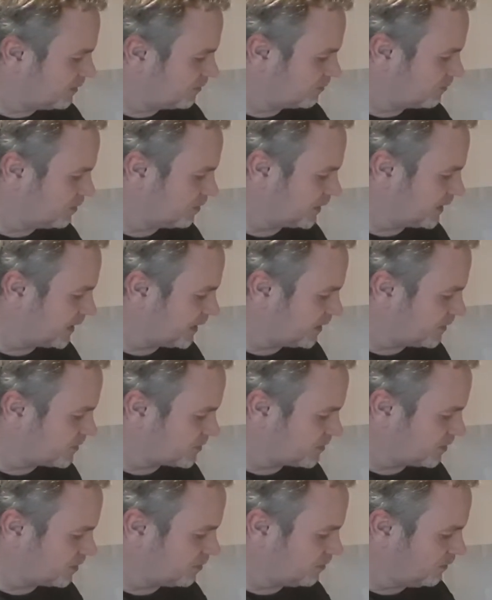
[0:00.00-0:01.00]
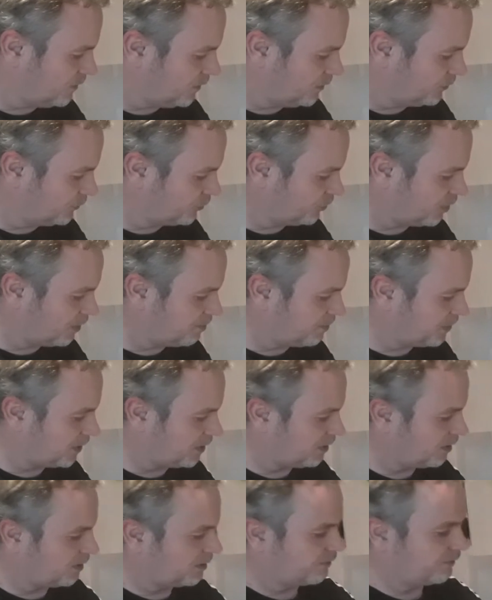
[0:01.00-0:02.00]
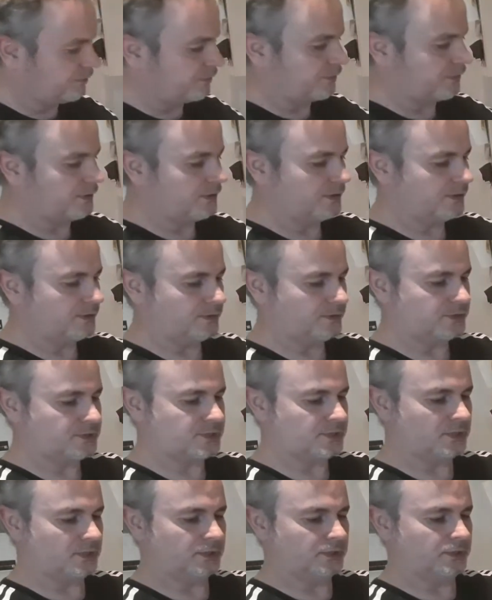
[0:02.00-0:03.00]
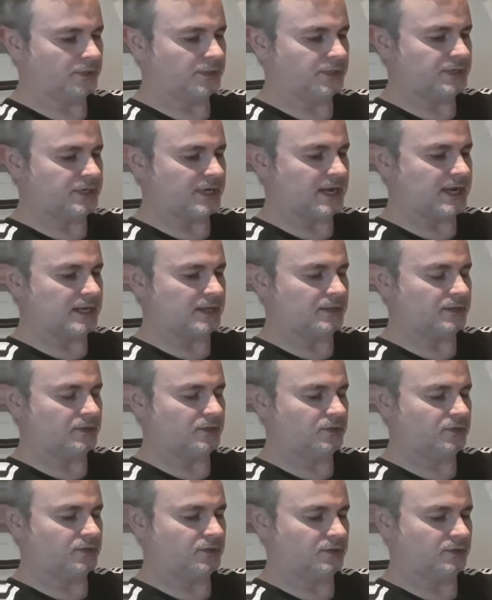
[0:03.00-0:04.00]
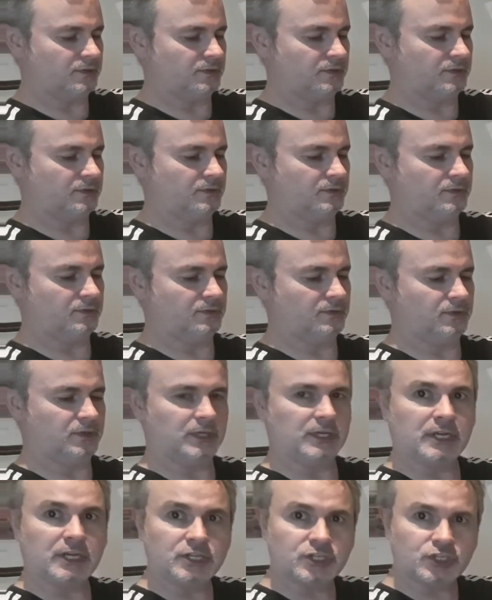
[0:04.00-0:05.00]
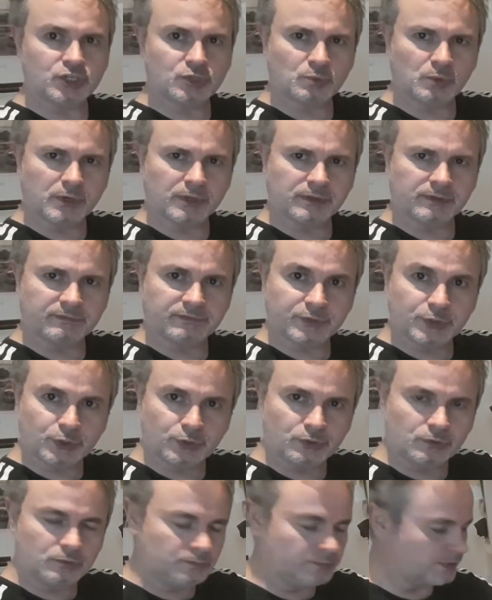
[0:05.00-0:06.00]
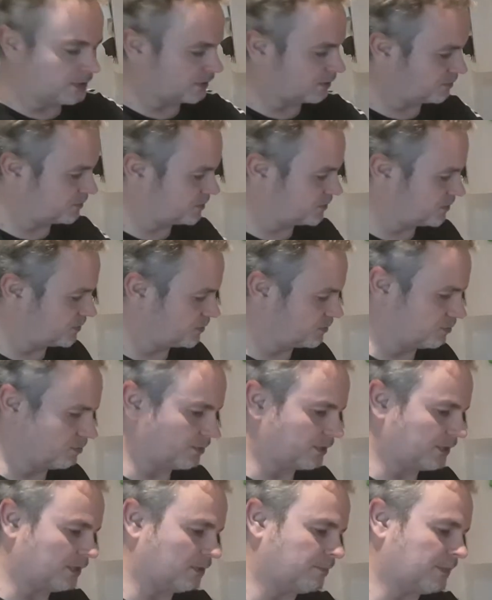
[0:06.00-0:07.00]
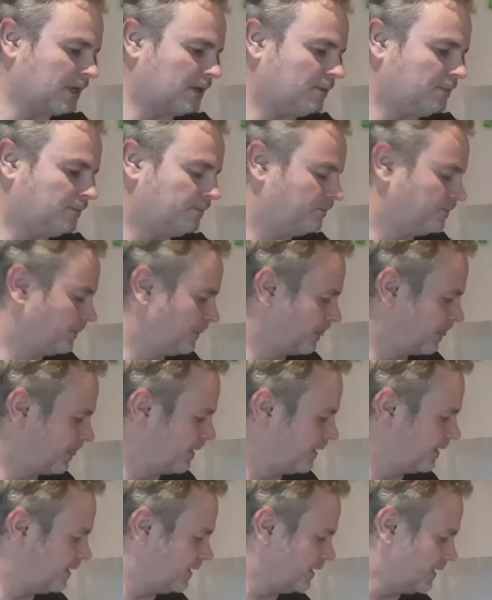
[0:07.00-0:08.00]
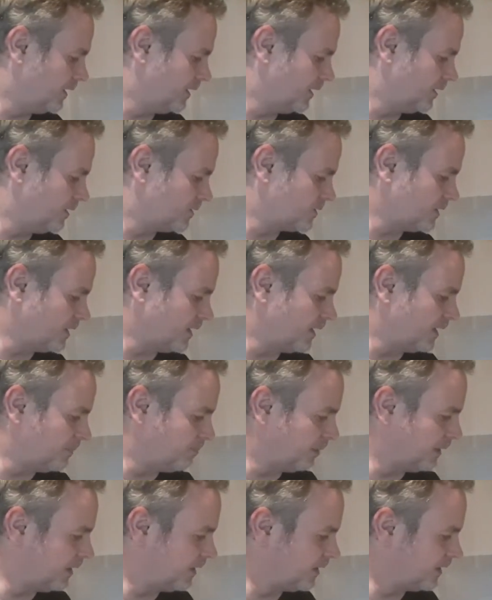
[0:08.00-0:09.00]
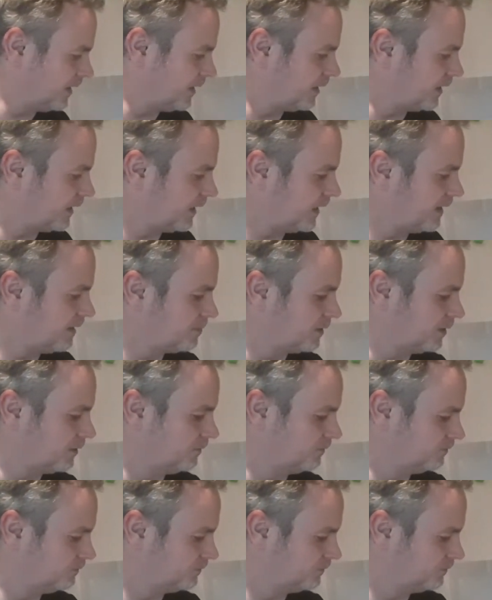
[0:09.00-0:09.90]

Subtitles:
Okay, so on top of the solenoid and the inch worth of tube that I was just talking about is a plug and a cable.